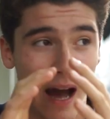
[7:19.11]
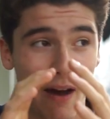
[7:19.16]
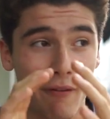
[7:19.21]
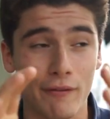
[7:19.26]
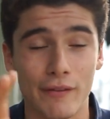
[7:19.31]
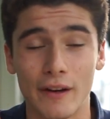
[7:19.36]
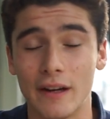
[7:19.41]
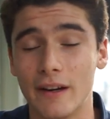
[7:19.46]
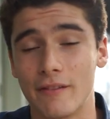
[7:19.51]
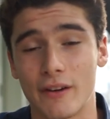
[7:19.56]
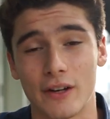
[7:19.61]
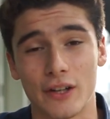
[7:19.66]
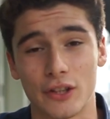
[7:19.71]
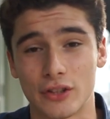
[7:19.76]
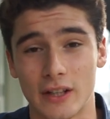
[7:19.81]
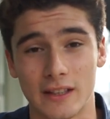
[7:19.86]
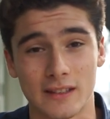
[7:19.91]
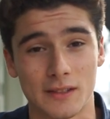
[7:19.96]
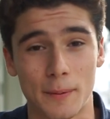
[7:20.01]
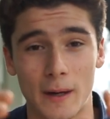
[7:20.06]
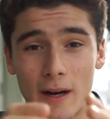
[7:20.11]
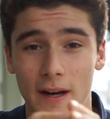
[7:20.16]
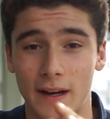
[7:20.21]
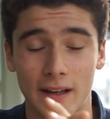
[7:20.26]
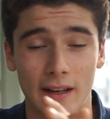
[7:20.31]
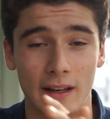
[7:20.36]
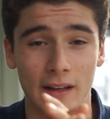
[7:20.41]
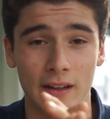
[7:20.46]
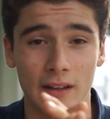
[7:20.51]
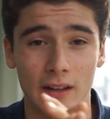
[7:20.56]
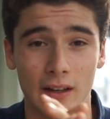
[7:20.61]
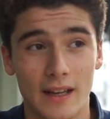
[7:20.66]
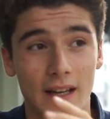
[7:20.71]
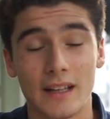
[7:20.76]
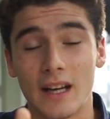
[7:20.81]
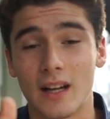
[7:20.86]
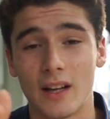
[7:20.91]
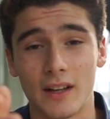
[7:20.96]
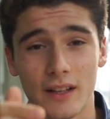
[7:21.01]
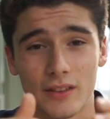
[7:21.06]
I'm very, very transparent.
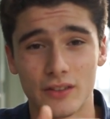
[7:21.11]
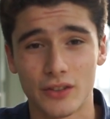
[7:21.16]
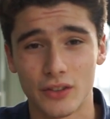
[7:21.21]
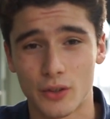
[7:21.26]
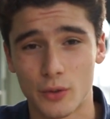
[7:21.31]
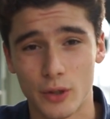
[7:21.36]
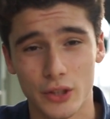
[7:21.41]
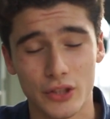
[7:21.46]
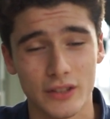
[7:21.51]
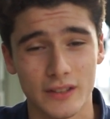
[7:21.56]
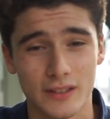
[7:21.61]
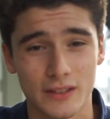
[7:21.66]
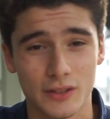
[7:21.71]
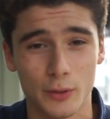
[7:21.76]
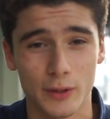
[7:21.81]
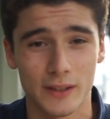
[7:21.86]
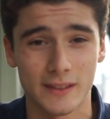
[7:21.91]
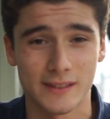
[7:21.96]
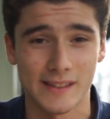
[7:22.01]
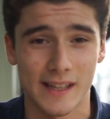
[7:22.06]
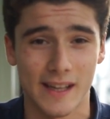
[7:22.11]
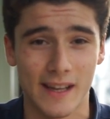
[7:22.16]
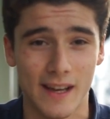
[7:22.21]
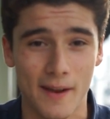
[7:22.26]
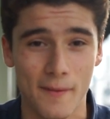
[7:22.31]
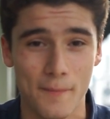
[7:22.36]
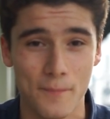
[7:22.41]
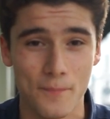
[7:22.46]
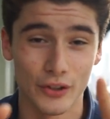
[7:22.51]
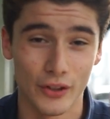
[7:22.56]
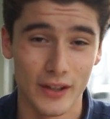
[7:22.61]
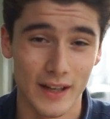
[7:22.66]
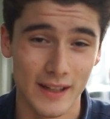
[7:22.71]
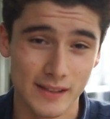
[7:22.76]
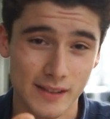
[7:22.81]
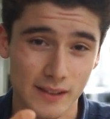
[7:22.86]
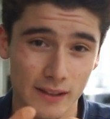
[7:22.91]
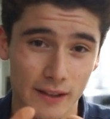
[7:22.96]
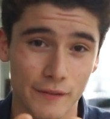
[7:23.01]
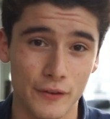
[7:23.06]
And yeah, I'll get to your question as quick as I can. So
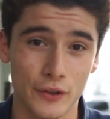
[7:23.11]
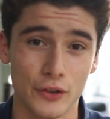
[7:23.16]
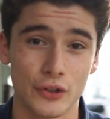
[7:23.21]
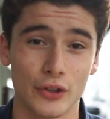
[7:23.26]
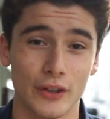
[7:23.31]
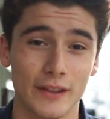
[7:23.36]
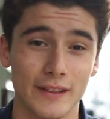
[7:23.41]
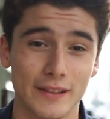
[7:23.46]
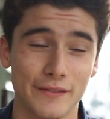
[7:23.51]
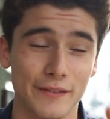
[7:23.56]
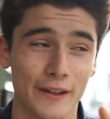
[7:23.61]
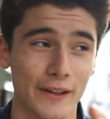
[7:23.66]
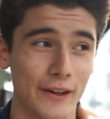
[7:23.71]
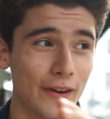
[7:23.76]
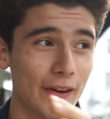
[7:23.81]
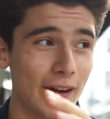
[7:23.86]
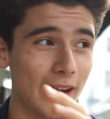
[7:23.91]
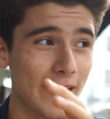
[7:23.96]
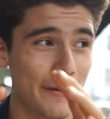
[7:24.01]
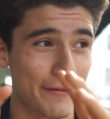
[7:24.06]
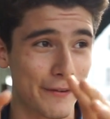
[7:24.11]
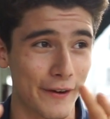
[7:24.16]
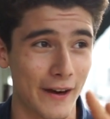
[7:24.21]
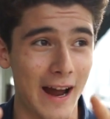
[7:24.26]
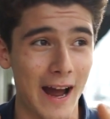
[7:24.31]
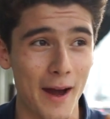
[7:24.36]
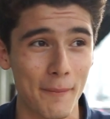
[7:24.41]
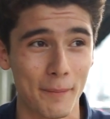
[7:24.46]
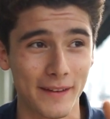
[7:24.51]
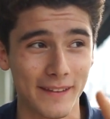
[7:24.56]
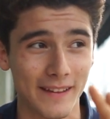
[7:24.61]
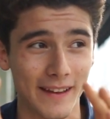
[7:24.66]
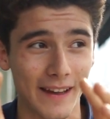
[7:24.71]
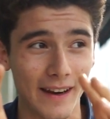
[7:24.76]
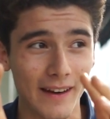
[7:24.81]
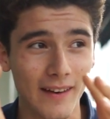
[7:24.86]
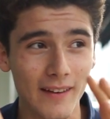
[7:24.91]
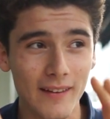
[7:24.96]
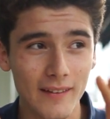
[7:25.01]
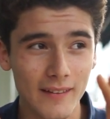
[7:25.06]
guys, if you enjoyed this video and if you're happy
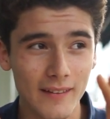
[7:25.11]
that